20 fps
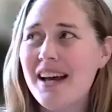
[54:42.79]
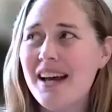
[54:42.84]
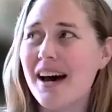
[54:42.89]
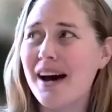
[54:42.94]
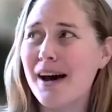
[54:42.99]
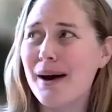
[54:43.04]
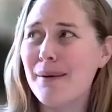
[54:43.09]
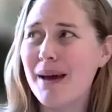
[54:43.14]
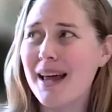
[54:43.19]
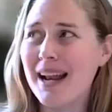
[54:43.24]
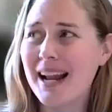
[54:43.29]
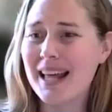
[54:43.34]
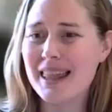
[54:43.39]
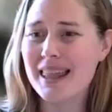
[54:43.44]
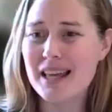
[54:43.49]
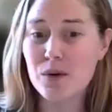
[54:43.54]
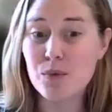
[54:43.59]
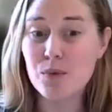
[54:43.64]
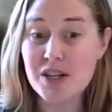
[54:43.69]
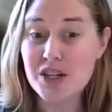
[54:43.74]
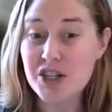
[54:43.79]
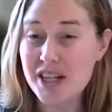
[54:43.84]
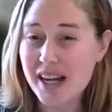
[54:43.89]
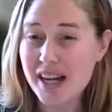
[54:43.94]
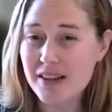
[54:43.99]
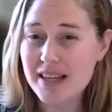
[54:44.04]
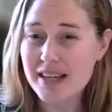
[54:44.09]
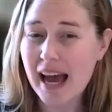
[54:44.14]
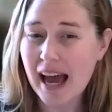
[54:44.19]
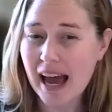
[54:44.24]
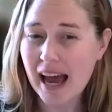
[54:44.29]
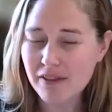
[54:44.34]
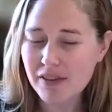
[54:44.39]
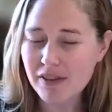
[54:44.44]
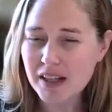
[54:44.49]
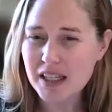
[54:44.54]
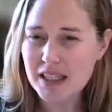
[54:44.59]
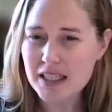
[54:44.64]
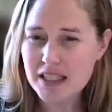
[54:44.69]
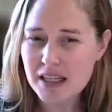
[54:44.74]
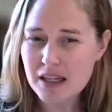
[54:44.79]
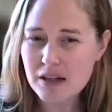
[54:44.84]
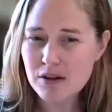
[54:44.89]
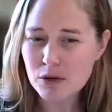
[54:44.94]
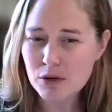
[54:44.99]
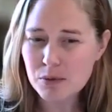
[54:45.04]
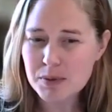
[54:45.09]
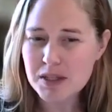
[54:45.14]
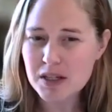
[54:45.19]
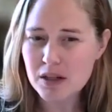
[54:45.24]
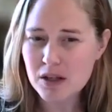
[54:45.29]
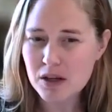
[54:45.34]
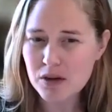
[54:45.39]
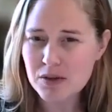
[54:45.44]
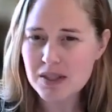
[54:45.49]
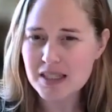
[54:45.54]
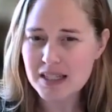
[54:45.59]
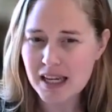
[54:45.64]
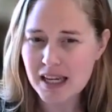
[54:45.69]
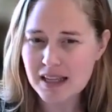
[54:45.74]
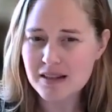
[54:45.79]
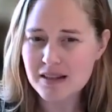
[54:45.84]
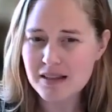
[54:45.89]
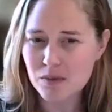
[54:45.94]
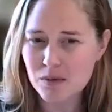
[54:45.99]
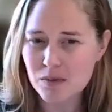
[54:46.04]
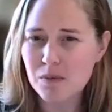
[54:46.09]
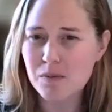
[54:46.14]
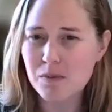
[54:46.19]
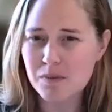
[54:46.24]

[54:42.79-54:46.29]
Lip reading: And I think reaching out to advocacy groups in those states,